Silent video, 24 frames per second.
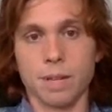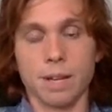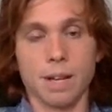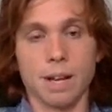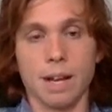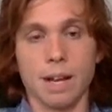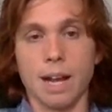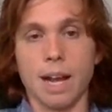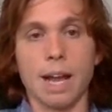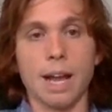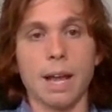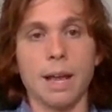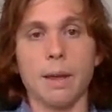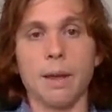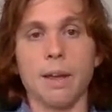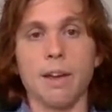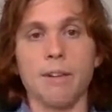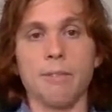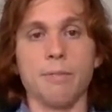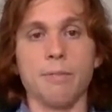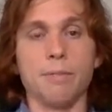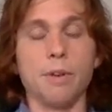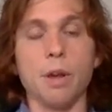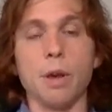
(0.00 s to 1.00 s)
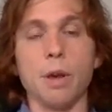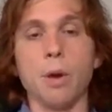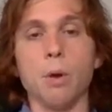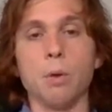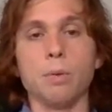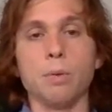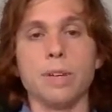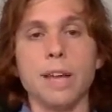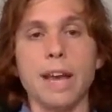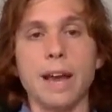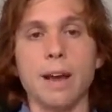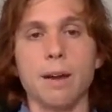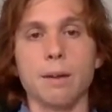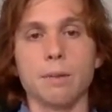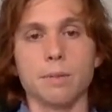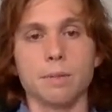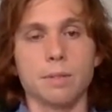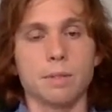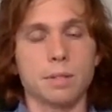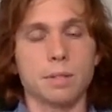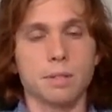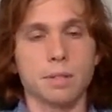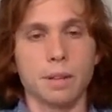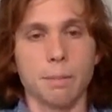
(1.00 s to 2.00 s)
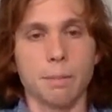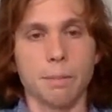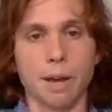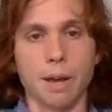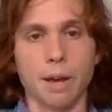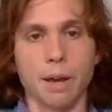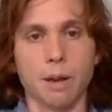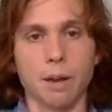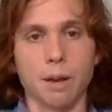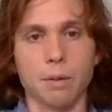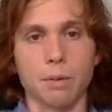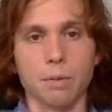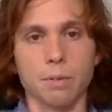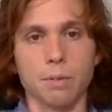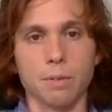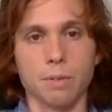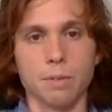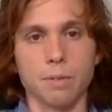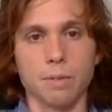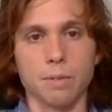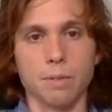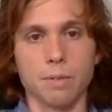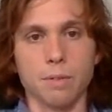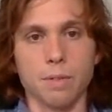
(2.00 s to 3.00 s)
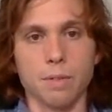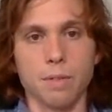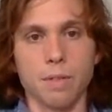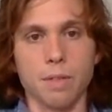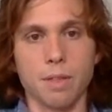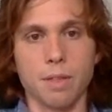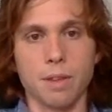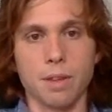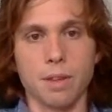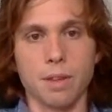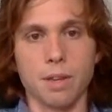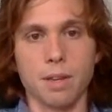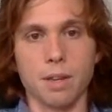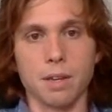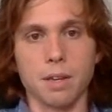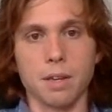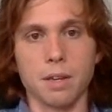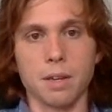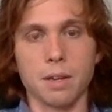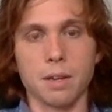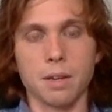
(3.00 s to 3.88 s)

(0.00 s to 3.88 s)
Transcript: I have no doubts about the